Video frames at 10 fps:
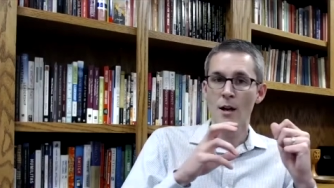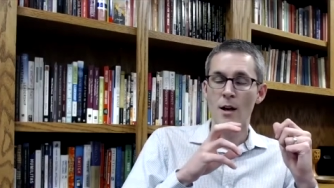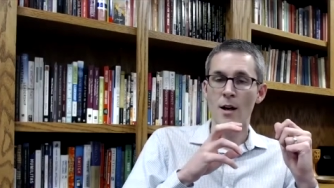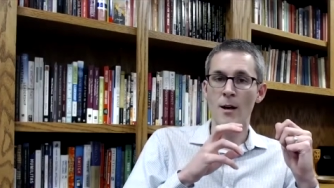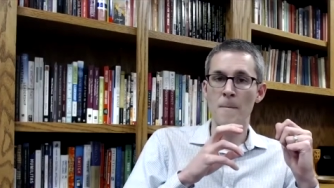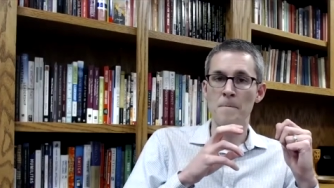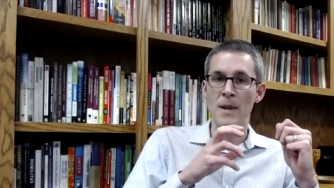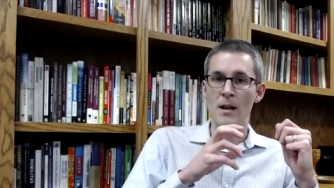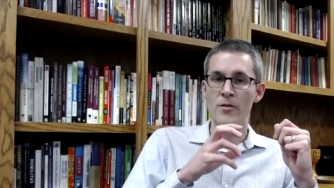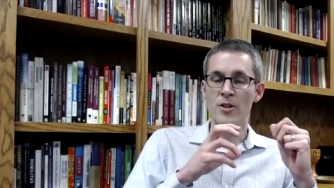um,
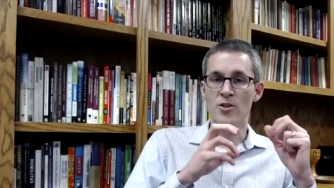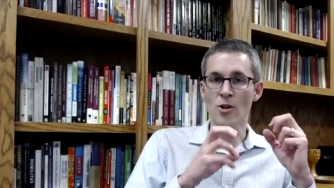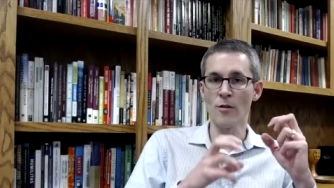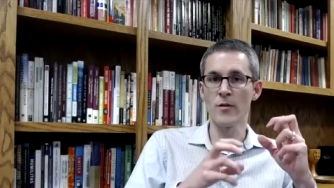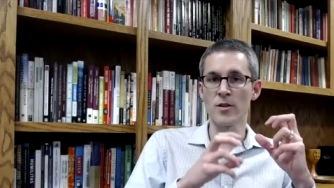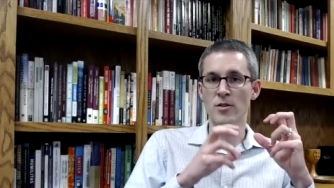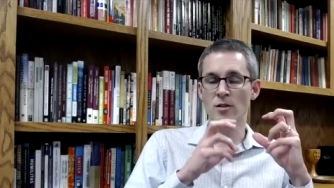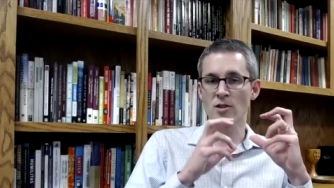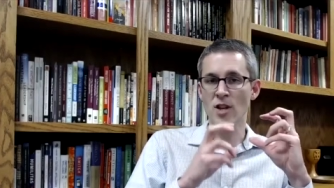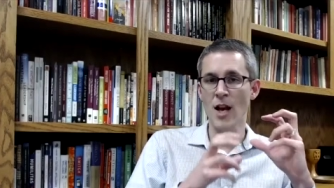the service
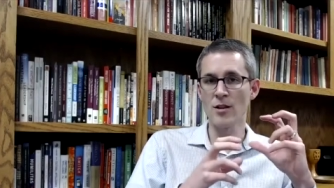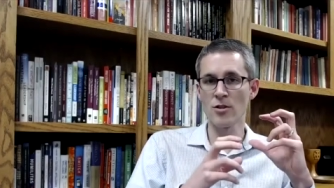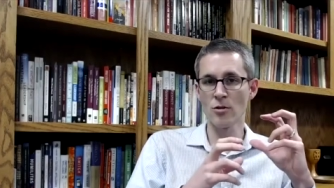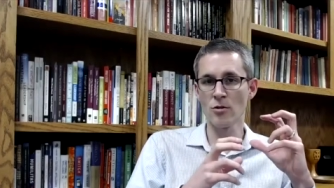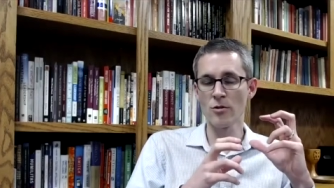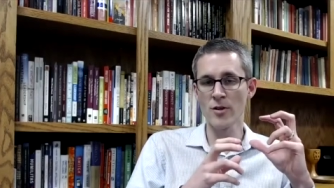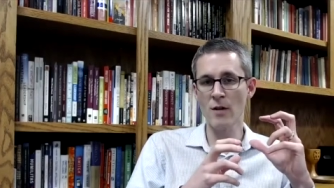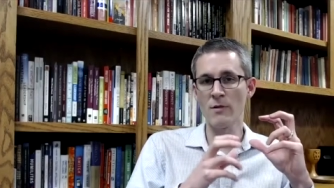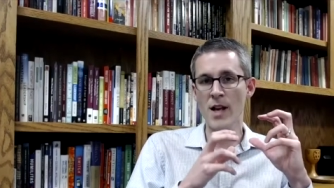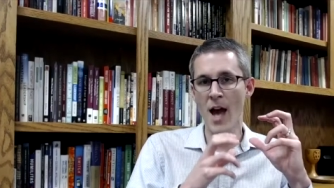schedule that
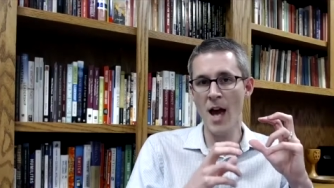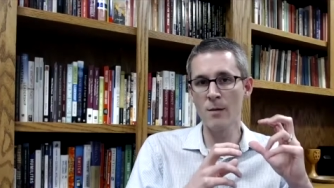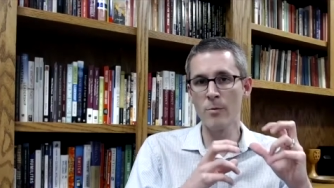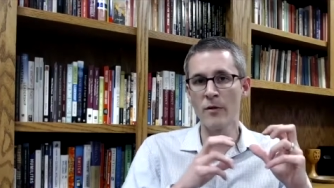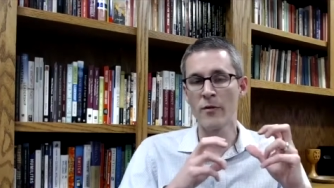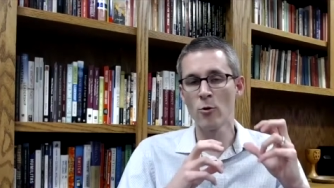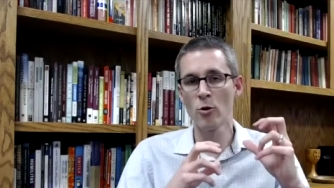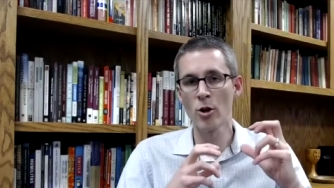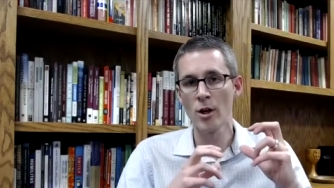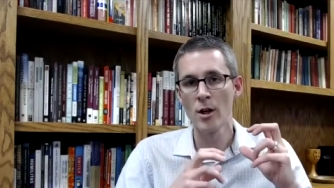we had
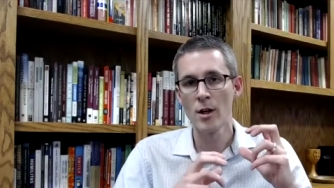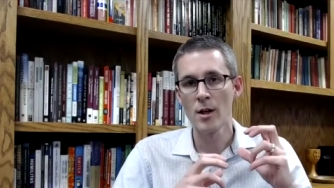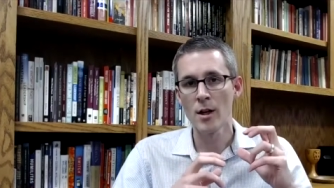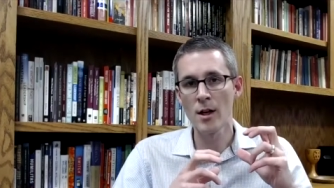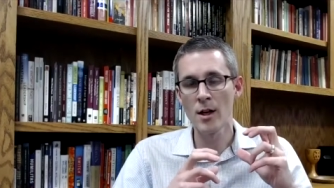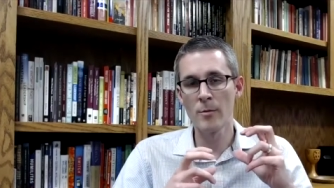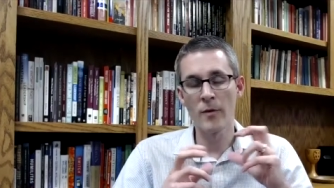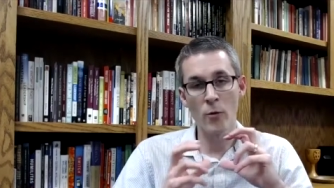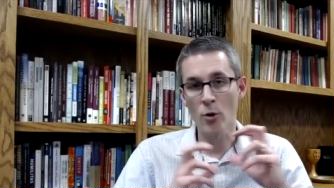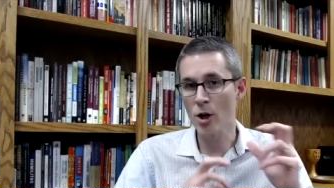before uh,
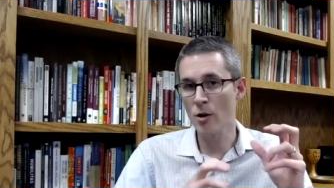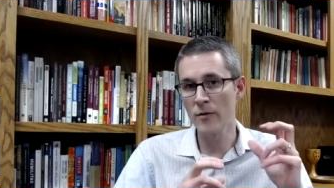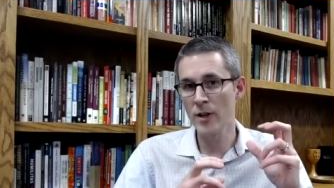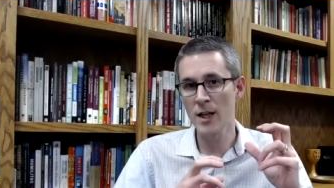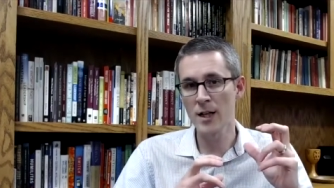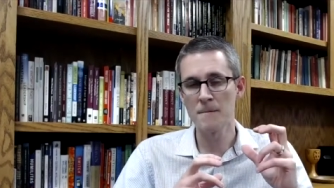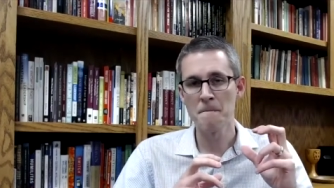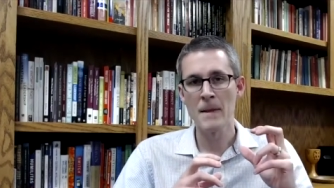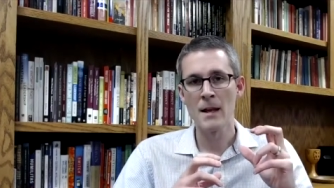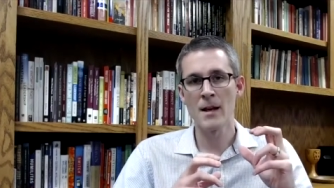before COVID hit.
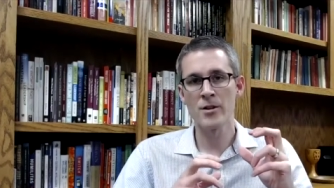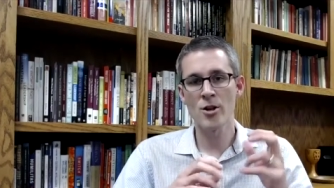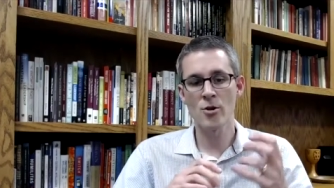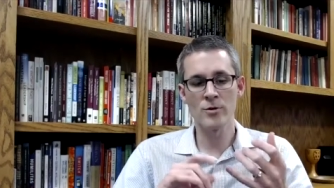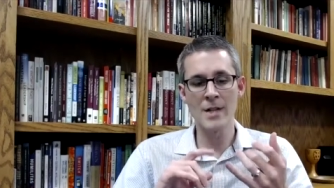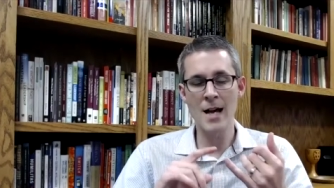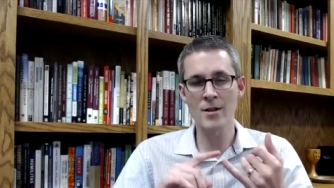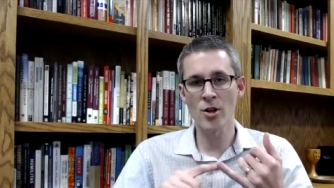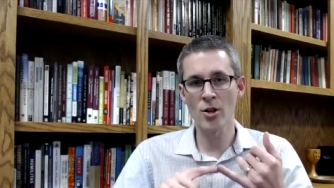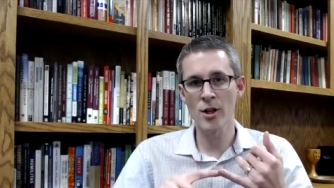So
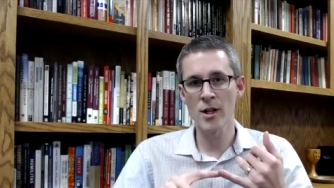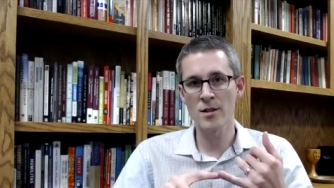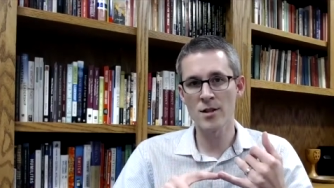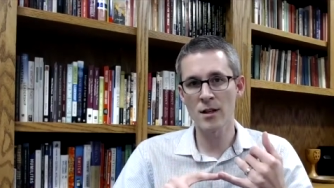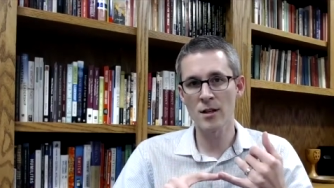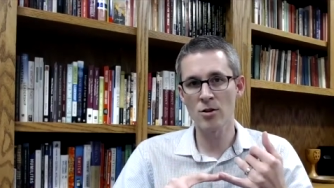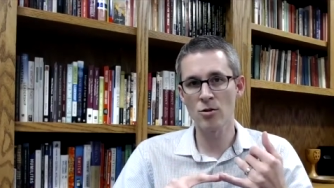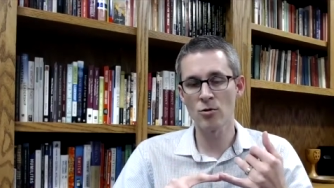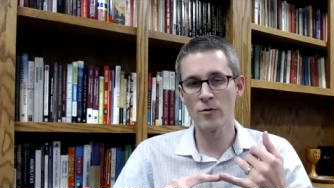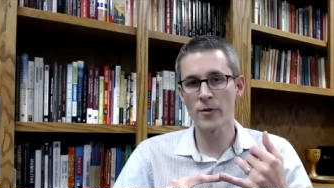9:30 Sunday
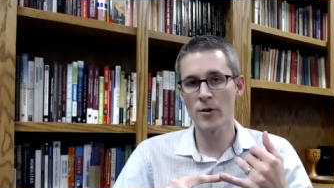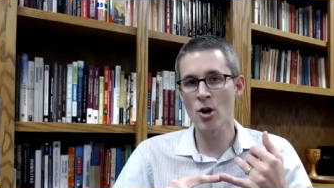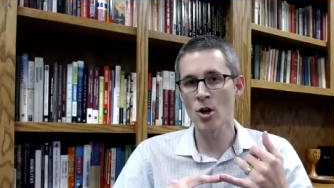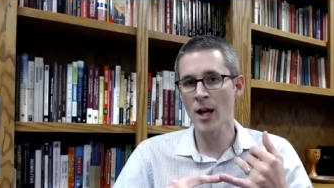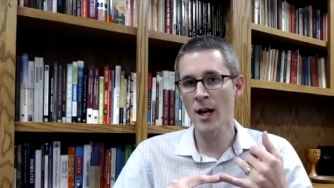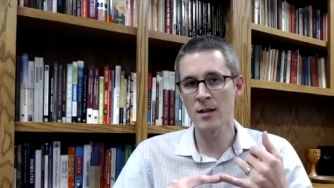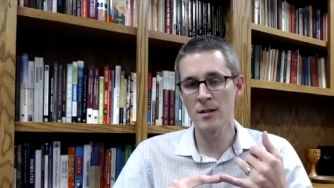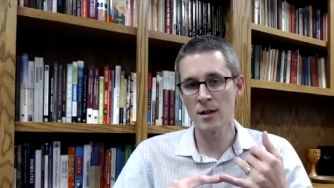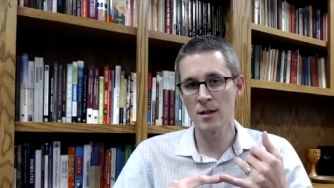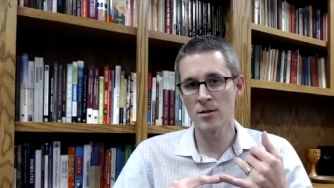school for all
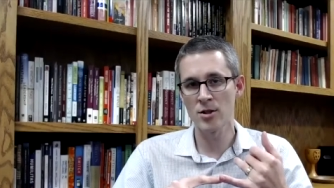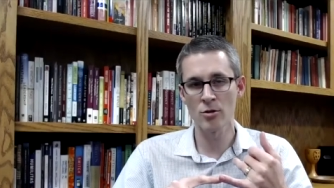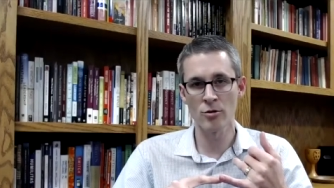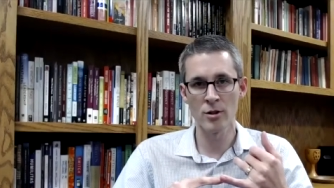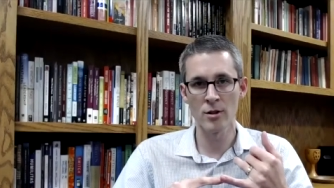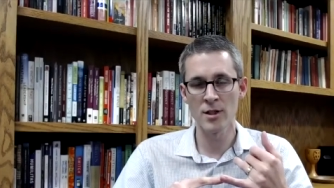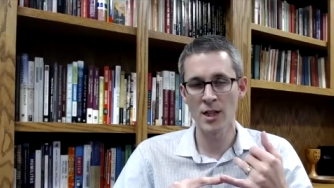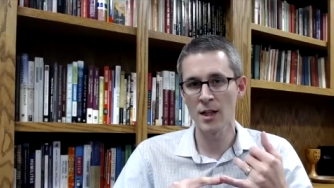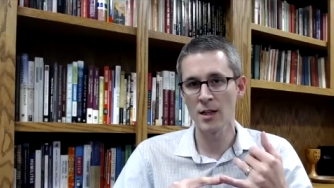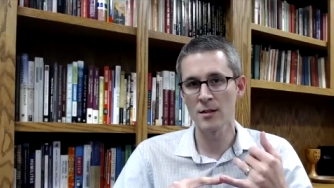ages, children,
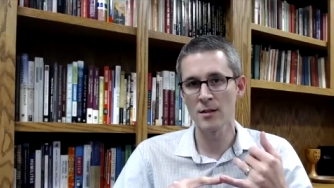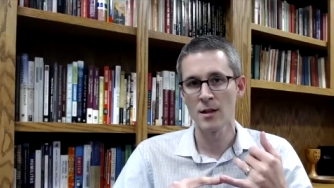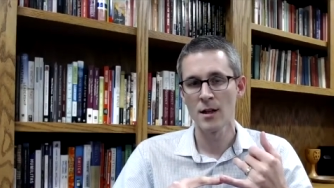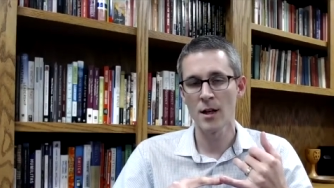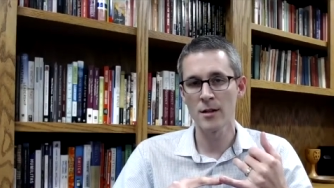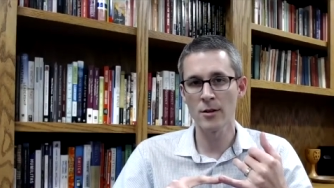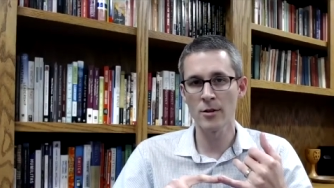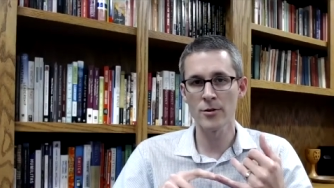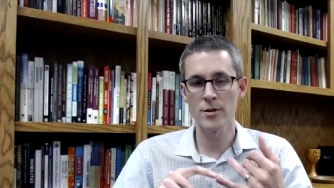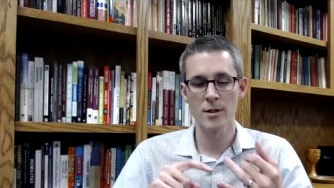teens,
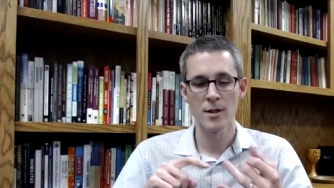adults.